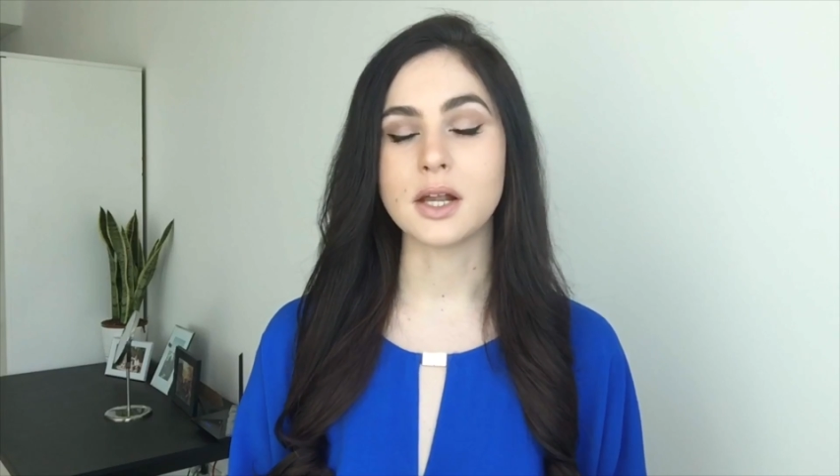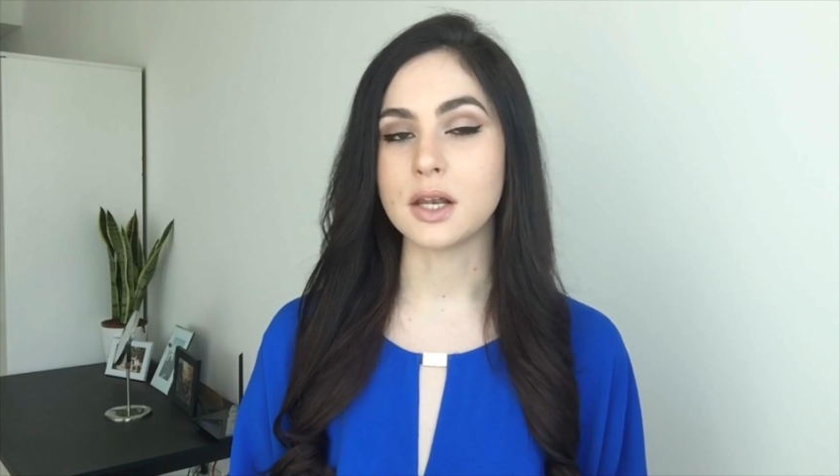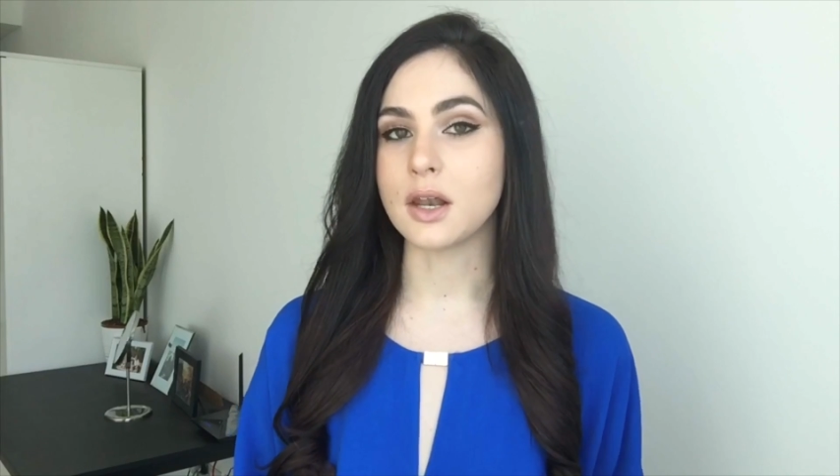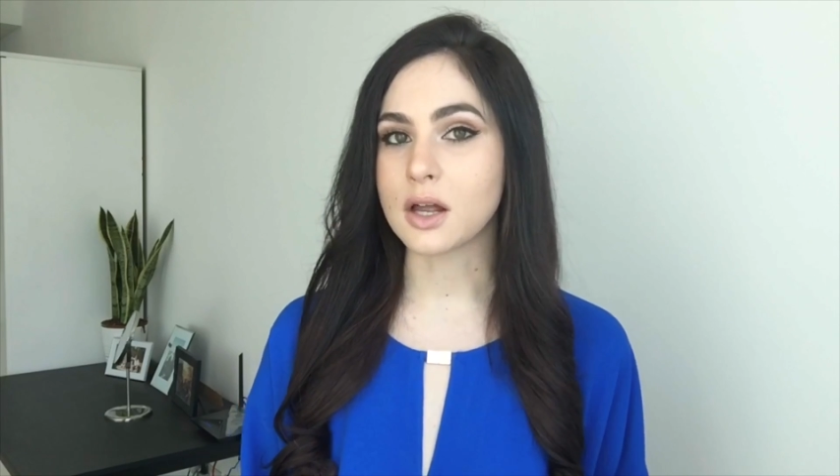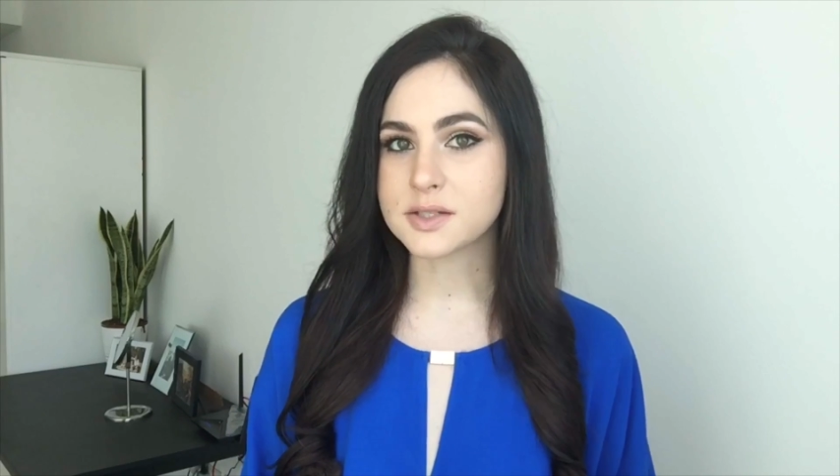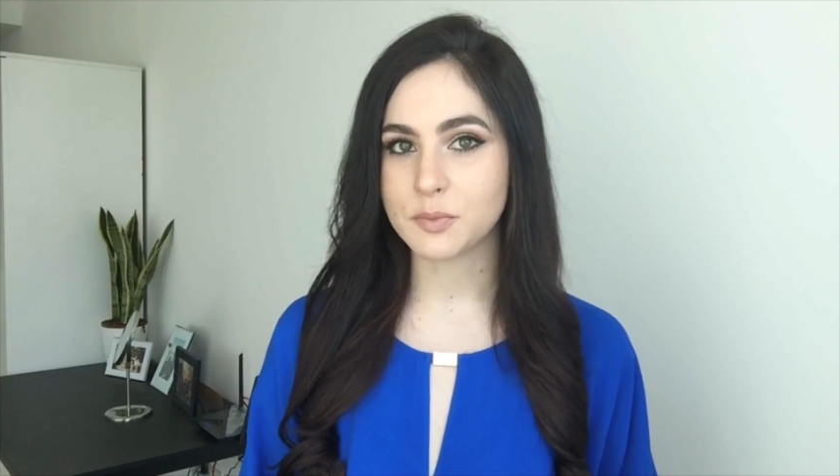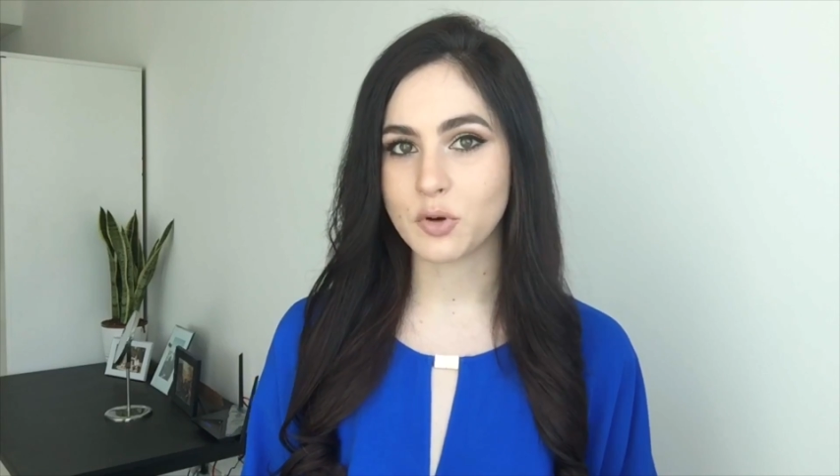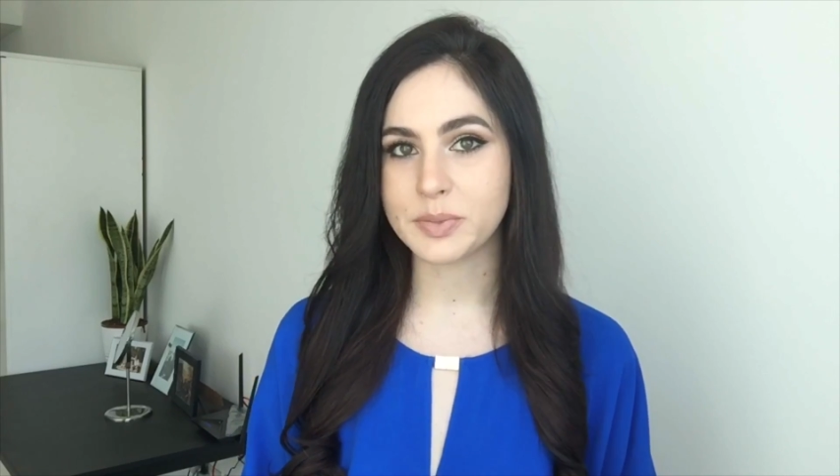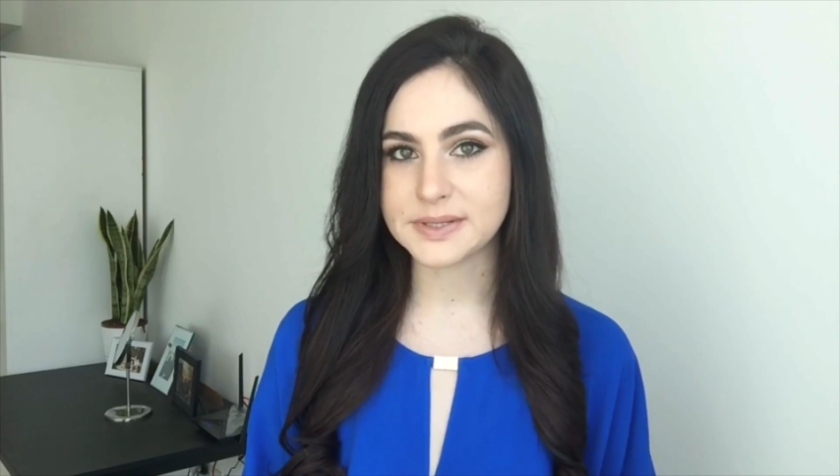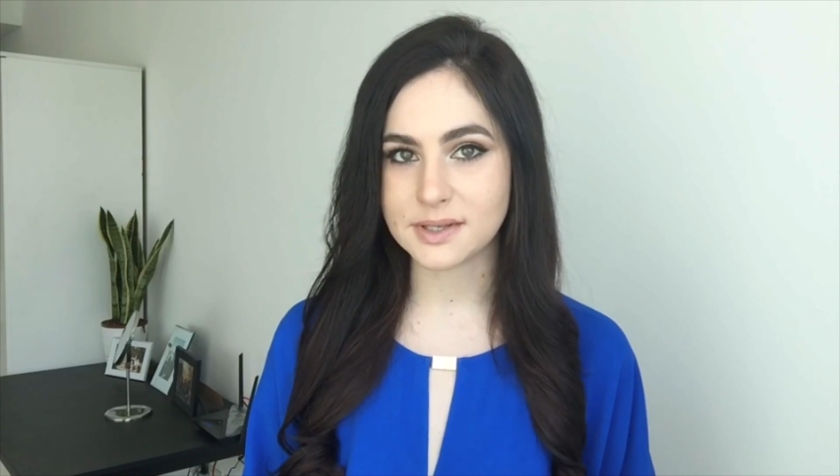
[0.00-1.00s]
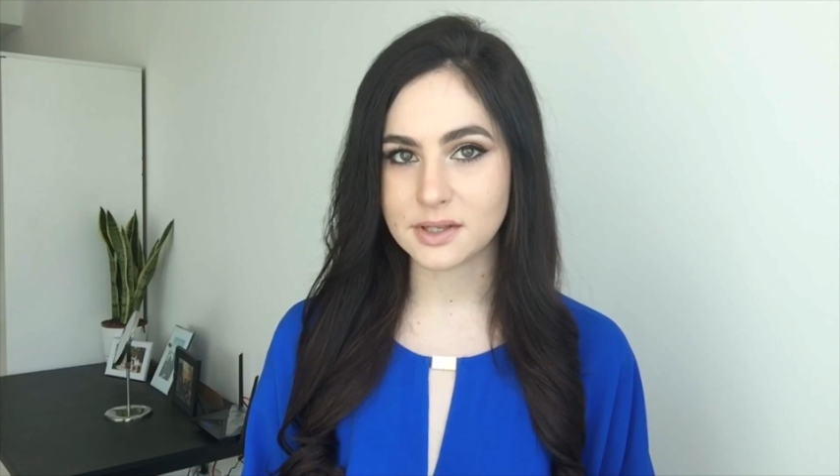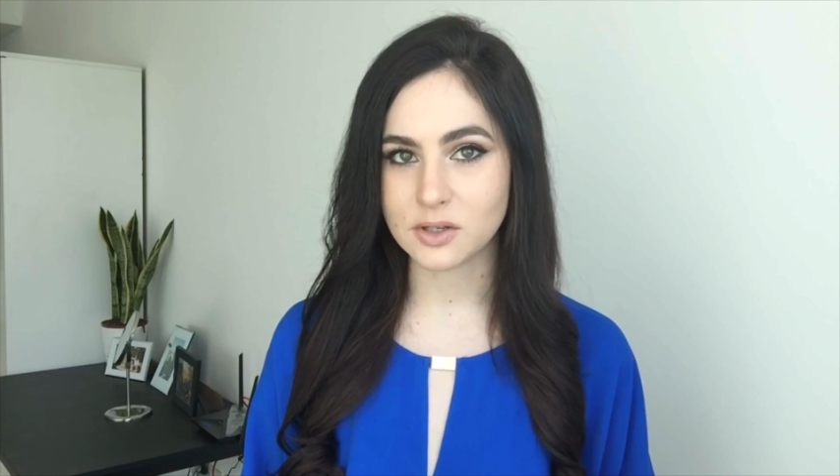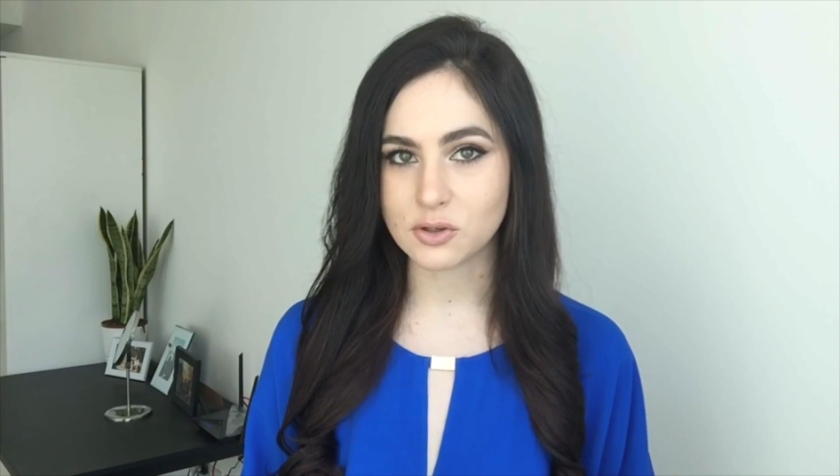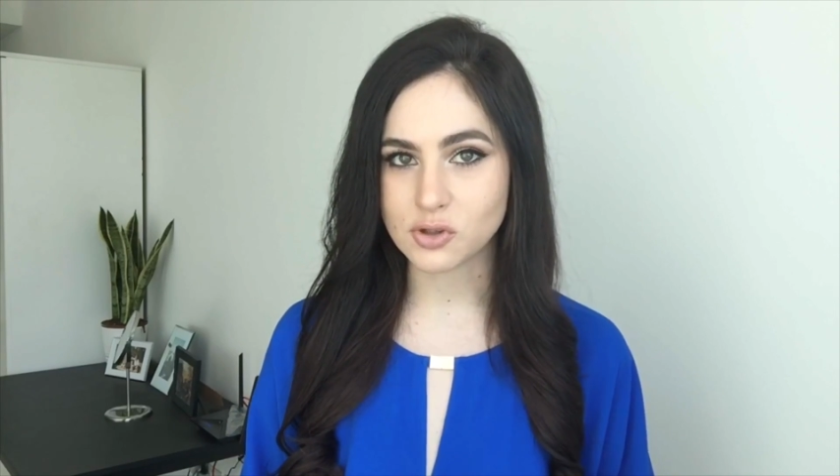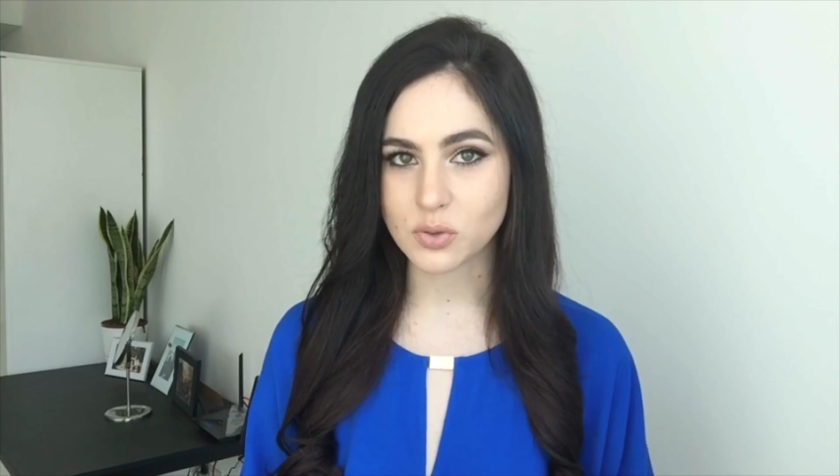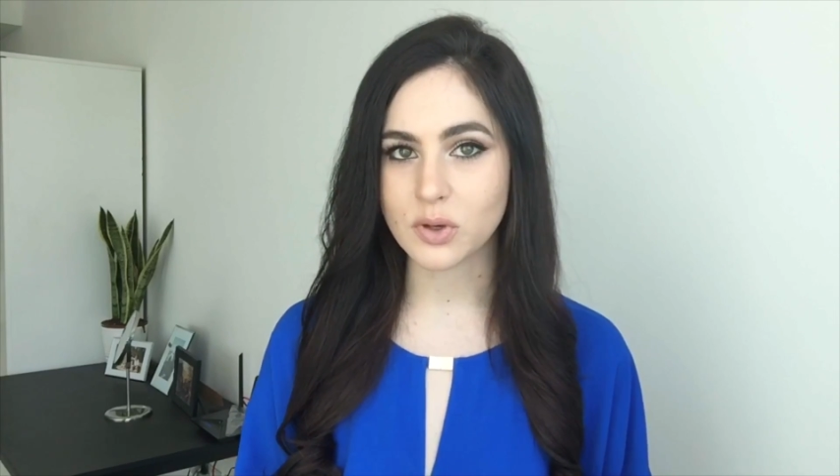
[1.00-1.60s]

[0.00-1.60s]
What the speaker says: a lot more busy than usual.